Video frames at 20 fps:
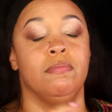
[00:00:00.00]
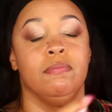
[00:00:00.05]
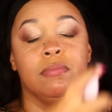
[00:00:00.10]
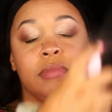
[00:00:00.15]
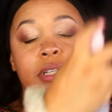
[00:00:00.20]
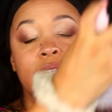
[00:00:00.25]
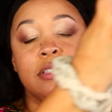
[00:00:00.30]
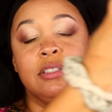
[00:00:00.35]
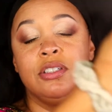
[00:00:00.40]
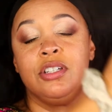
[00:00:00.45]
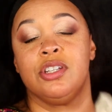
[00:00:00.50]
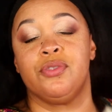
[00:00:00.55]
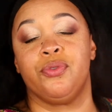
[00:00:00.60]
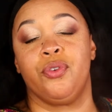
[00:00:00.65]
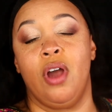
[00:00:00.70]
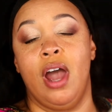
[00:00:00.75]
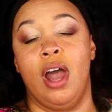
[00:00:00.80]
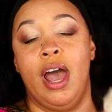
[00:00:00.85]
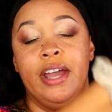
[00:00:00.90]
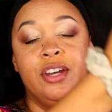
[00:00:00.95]
It's just
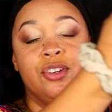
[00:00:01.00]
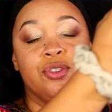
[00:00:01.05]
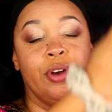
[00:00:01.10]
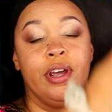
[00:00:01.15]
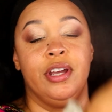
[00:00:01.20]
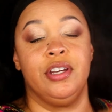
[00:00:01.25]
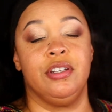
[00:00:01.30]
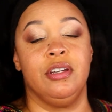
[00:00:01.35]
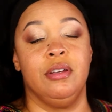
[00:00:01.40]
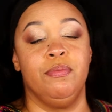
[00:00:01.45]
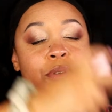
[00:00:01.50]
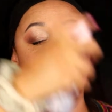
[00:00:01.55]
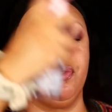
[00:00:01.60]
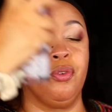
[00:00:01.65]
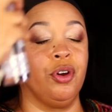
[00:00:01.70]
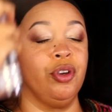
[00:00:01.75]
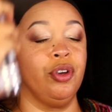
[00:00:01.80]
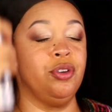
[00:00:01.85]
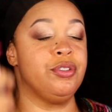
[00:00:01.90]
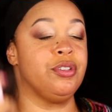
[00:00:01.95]
for hydration
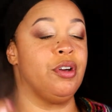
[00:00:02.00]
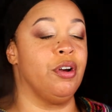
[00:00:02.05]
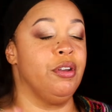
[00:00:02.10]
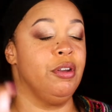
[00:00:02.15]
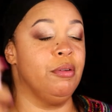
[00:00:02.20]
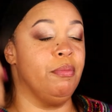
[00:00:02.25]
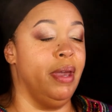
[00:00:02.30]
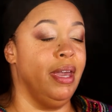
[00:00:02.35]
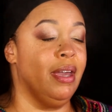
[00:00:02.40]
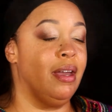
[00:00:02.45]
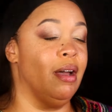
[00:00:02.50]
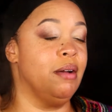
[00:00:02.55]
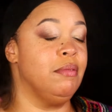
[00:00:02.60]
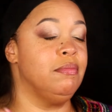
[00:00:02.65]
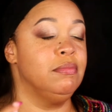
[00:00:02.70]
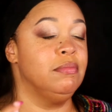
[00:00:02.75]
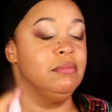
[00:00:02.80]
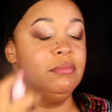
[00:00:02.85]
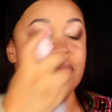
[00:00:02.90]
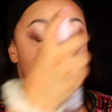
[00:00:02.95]
before you start your
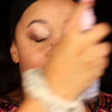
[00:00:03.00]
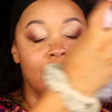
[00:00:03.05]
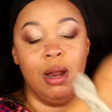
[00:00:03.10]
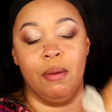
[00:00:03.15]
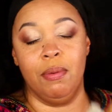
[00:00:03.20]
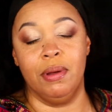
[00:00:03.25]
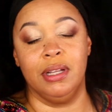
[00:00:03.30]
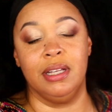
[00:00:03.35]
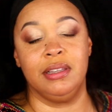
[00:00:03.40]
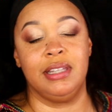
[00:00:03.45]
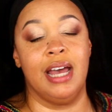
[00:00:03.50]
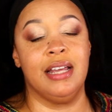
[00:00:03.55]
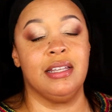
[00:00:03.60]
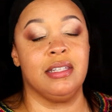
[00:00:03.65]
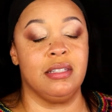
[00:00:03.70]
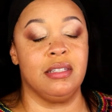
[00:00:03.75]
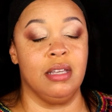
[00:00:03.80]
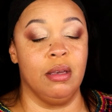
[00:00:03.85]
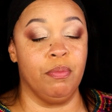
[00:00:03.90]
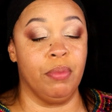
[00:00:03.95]
makeup, and I'm gonna let that
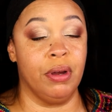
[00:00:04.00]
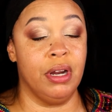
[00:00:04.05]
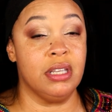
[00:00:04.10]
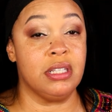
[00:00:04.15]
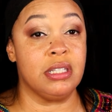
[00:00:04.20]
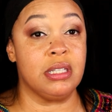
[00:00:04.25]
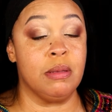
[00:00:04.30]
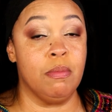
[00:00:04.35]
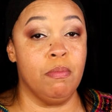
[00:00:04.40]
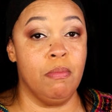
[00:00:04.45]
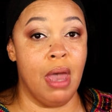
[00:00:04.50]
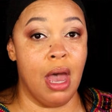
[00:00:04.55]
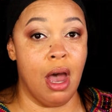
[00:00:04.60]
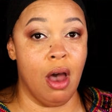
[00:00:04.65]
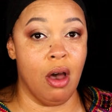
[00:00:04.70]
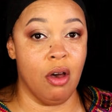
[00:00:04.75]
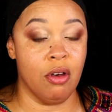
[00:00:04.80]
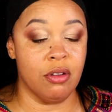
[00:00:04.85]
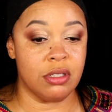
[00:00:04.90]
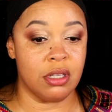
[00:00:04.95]
sit, but it
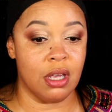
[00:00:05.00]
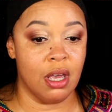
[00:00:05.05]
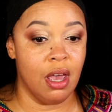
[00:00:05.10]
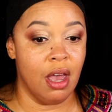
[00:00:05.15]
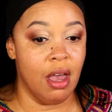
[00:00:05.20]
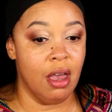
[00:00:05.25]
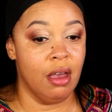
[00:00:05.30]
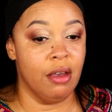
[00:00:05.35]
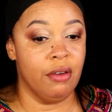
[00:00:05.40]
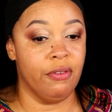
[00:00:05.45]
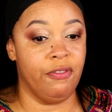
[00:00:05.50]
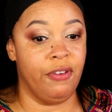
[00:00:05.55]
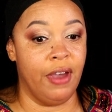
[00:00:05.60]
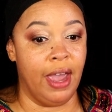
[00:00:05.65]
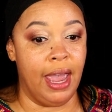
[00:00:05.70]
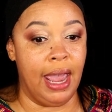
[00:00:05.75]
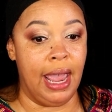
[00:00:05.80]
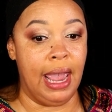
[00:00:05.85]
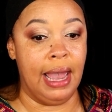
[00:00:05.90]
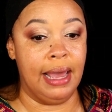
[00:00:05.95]
smells
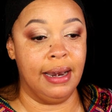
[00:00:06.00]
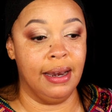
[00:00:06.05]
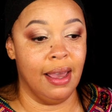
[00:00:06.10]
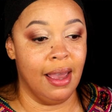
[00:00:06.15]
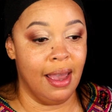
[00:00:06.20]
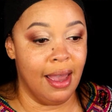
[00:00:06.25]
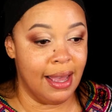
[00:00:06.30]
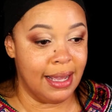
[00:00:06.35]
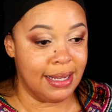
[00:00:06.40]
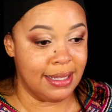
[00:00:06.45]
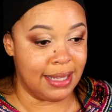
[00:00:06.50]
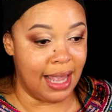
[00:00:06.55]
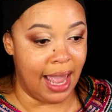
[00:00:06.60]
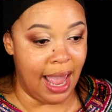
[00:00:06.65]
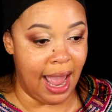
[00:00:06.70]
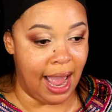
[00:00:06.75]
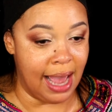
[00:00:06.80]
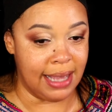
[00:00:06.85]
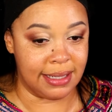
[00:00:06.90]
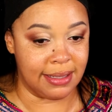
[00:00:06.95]

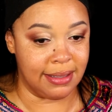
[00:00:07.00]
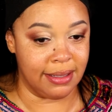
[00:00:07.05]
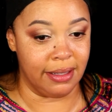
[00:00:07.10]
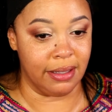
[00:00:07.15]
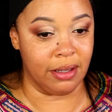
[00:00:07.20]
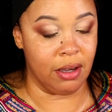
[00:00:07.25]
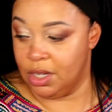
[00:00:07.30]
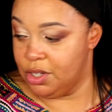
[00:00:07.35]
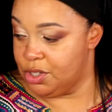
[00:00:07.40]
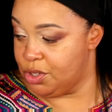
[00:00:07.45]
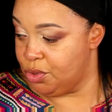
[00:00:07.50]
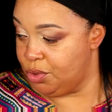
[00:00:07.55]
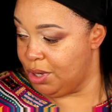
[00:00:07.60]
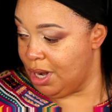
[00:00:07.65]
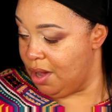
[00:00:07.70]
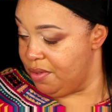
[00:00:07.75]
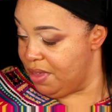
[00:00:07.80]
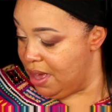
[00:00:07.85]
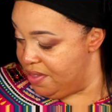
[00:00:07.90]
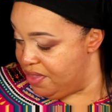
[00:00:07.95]
fantastic. So
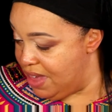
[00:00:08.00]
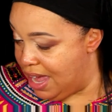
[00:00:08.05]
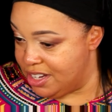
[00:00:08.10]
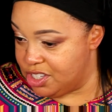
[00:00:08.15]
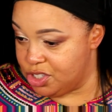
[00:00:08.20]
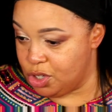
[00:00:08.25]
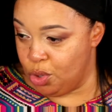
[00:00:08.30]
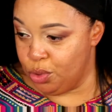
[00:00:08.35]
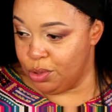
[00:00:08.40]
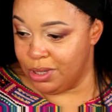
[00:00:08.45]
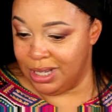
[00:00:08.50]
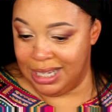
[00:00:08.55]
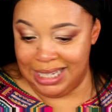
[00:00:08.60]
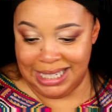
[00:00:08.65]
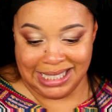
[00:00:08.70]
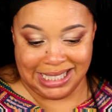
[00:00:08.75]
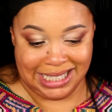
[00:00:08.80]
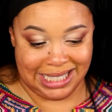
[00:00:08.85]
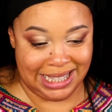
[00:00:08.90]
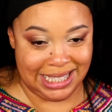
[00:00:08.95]
now that that's soaked
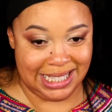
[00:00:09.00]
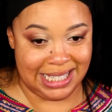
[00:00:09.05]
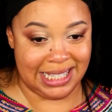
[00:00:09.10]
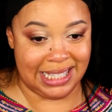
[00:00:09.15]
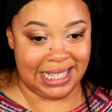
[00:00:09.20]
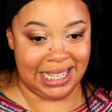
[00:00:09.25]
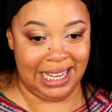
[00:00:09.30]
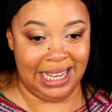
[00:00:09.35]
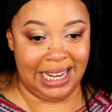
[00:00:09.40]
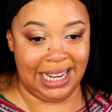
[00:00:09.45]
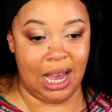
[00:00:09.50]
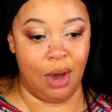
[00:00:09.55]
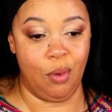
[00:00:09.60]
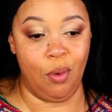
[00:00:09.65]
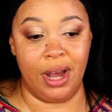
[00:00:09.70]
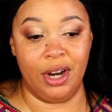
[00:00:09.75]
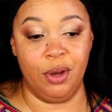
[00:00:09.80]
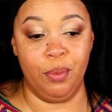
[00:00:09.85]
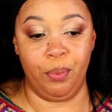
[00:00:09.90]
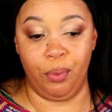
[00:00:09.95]
into the skin, I
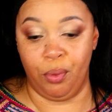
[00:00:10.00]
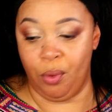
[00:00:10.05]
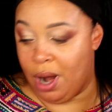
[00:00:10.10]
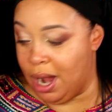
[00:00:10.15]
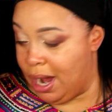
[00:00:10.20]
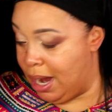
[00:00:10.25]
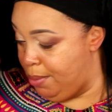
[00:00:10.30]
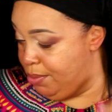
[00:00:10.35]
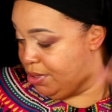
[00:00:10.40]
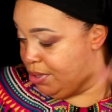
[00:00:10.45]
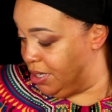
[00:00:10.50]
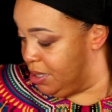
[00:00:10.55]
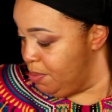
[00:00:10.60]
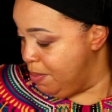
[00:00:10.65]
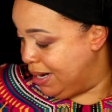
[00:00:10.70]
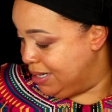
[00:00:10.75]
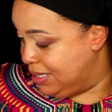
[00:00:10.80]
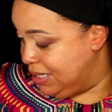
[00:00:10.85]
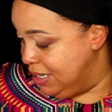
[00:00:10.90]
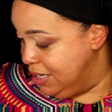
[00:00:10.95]
want to prime just
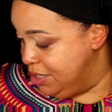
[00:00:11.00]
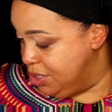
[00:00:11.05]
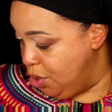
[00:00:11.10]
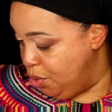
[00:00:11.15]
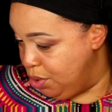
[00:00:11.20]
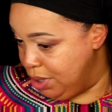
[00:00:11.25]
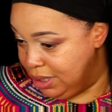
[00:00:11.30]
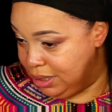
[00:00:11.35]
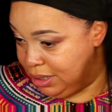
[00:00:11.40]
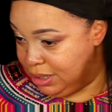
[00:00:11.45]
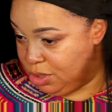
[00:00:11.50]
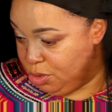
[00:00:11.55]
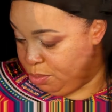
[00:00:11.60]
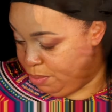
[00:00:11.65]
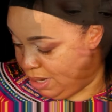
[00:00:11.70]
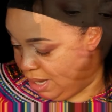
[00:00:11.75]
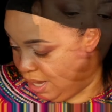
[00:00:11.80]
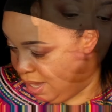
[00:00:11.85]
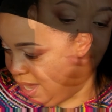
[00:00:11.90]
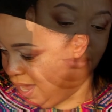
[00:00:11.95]
my T-zone a little
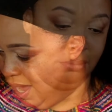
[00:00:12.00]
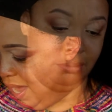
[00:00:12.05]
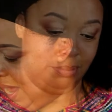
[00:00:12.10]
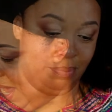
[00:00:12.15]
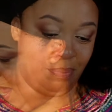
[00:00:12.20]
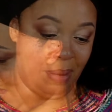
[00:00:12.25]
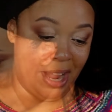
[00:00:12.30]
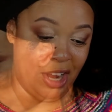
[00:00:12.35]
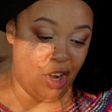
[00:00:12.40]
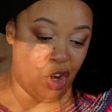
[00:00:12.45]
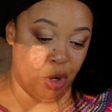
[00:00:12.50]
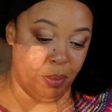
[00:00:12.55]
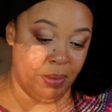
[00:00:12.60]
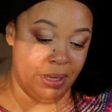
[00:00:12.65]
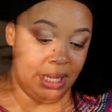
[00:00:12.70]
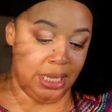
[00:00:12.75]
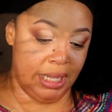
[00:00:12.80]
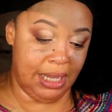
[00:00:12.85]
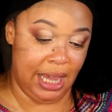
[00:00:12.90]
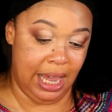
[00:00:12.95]
bit by
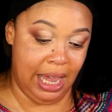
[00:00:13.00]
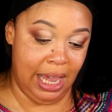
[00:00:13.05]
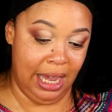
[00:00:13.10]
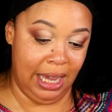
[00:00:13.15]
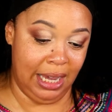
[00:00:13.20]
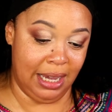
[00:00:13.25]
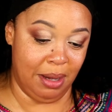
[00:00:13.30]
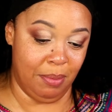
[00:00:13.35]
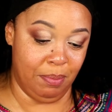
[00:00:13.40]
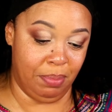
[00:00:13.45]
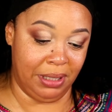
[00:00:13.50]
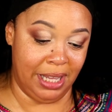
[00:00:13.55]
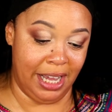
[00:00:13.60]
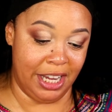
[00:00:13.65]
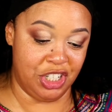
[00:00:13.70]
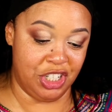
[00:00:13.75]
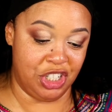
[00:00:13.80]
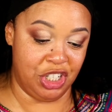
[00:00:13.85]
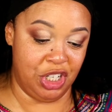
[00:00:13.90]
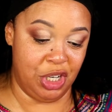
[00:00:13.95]
Urban Decay
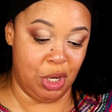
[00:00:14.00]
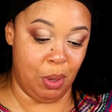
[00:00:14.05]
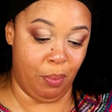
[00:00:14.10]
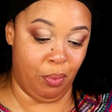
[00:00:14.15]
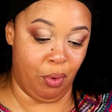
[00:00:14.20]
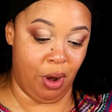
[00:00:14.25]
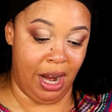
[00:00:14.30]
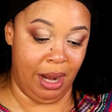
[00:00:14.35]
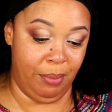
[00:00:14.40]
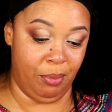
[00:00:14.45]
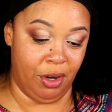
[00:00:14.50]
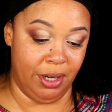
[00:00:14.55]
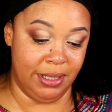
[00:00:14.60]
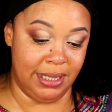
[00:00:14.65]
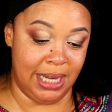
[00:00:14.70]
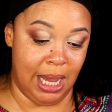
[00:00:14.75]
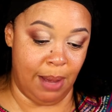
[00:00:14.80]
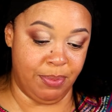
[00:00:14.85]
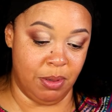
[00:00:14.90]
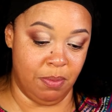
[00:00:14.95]
Complexion Primer,
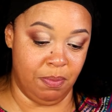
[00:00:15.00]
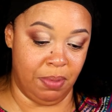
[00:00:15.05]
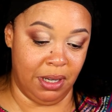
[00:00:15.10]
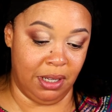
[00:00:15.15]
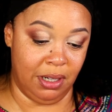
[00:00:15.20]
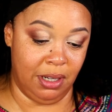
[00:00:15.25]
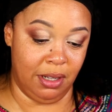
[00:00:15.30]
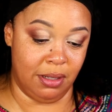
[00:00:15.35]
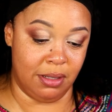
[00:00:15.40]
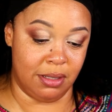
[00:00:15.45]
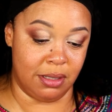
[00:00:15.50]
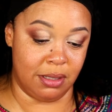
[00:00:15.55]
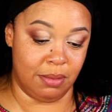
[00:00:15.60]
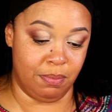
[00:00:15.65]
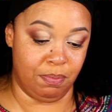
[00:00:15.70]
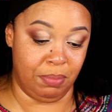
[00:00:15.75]
Adapting Pigments